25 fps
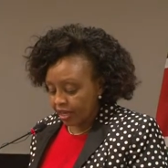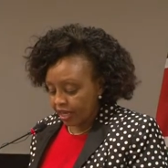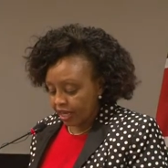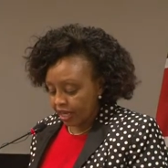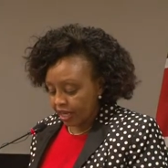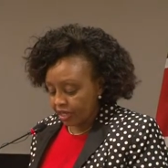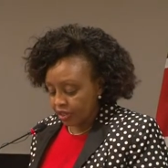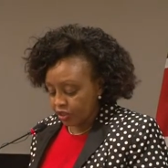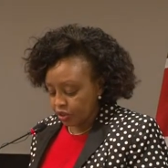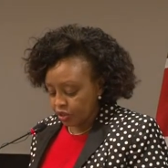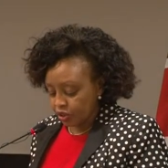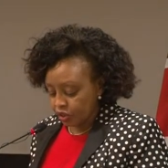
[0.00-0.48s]

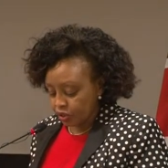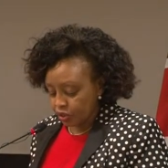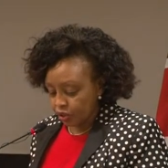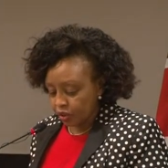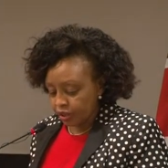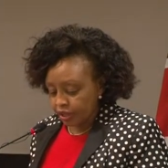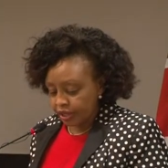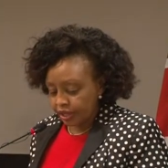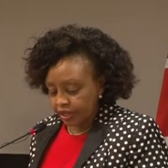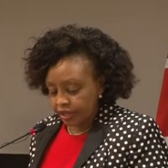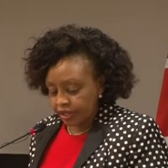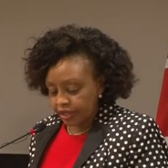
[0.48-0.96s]

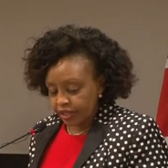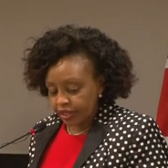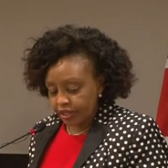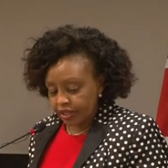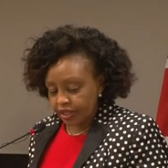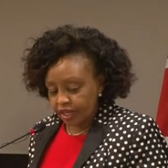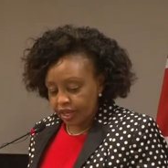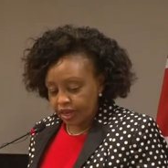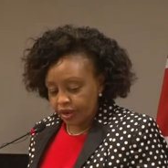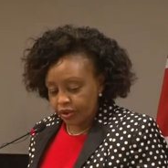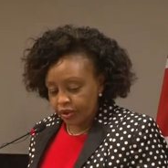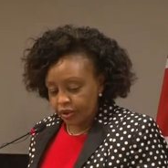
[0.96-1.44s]
enjoy
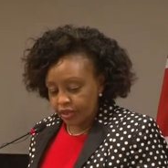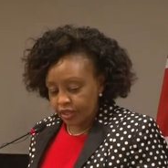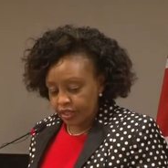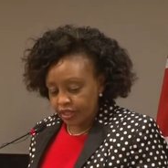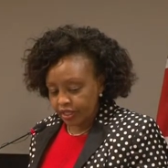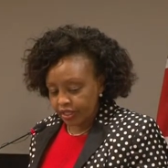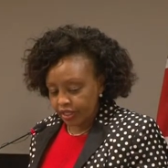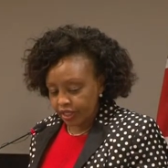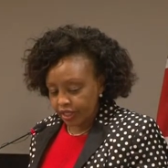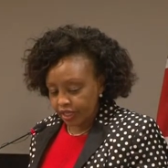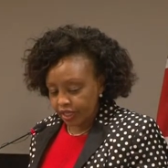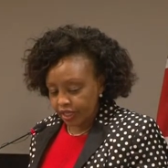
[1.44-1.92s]
their
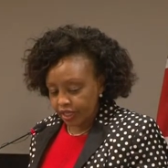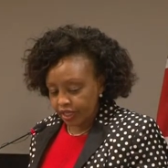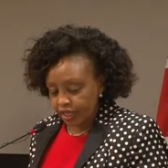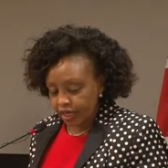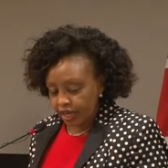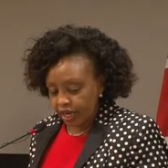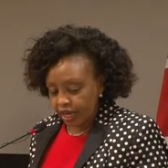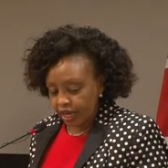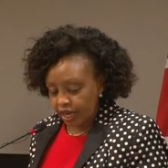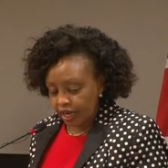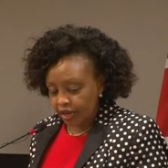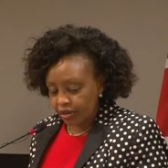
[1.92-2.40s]
holiday
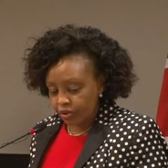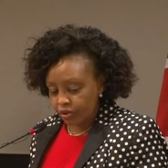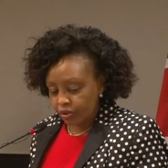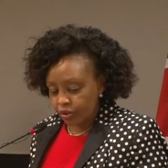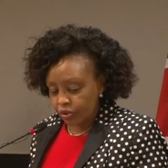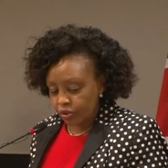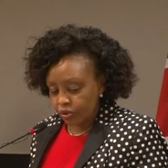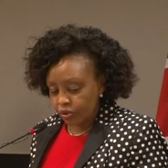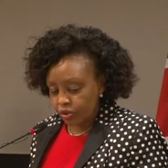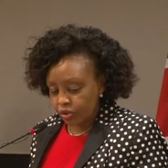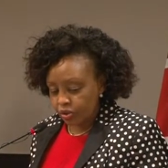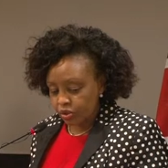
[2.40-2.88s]
and
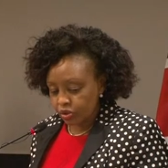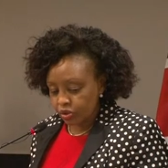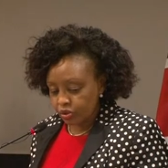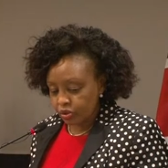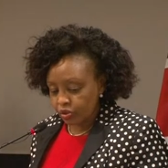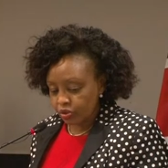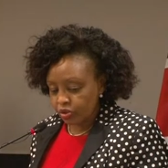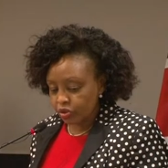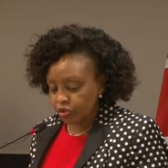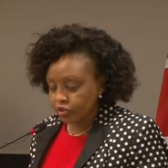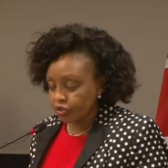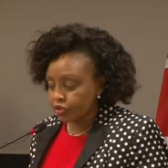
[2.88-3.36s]

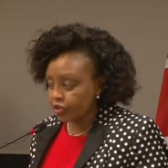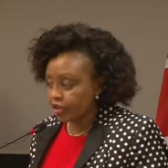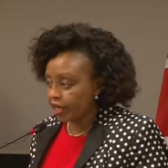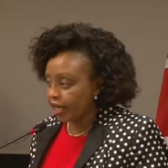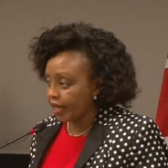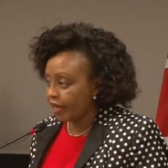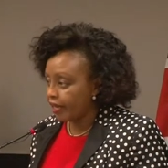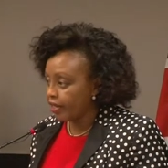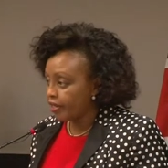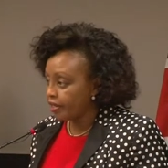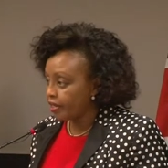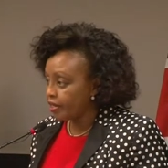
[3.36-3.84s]
also
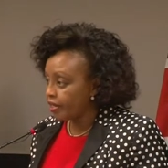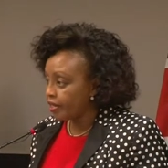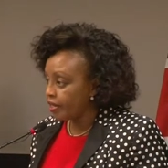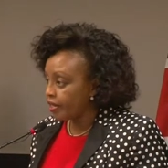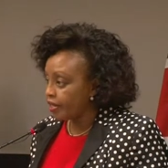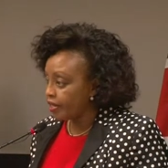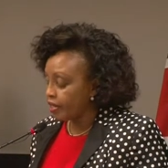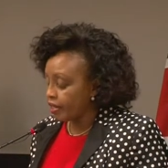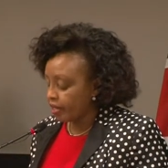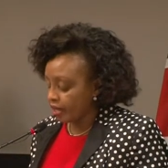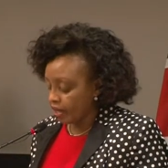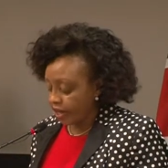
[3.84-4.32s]
trade
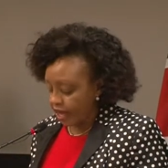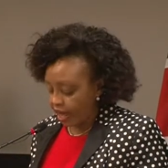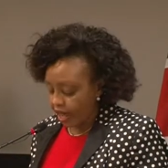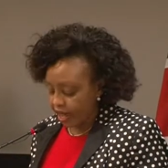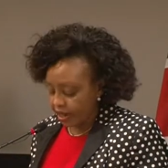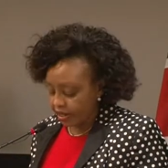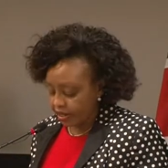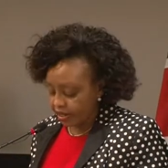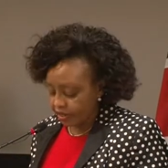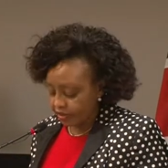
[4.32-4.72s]
and